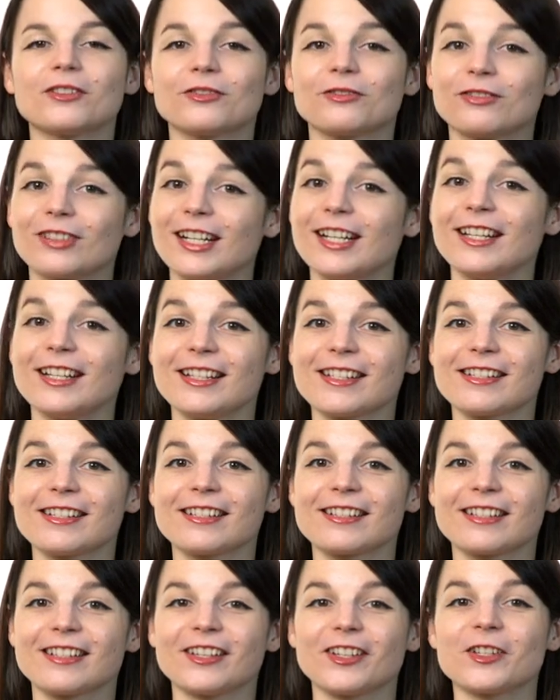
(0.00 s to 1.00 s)
Reading is
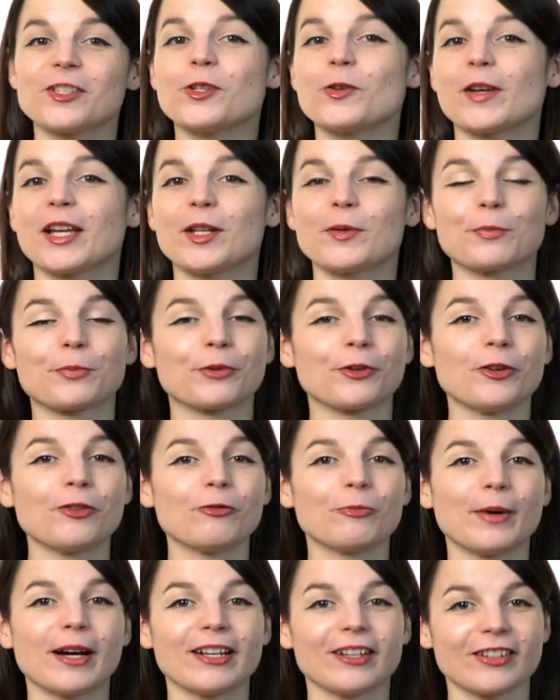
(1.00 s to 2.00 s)
a skill you can
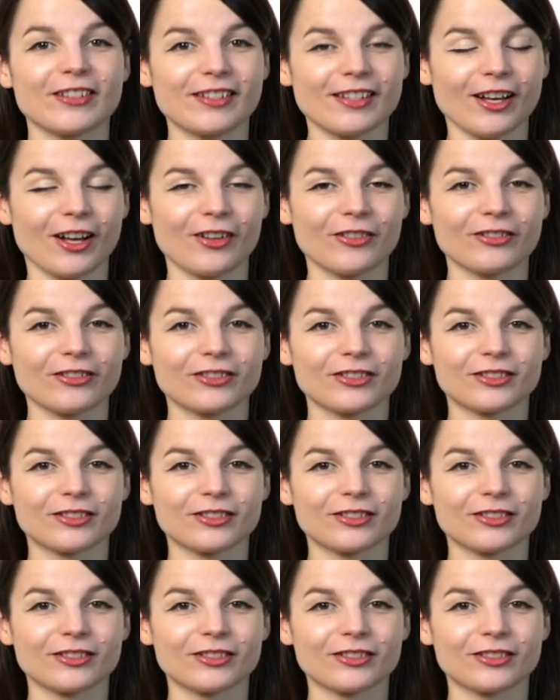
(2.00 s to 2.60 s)
improve by yourself.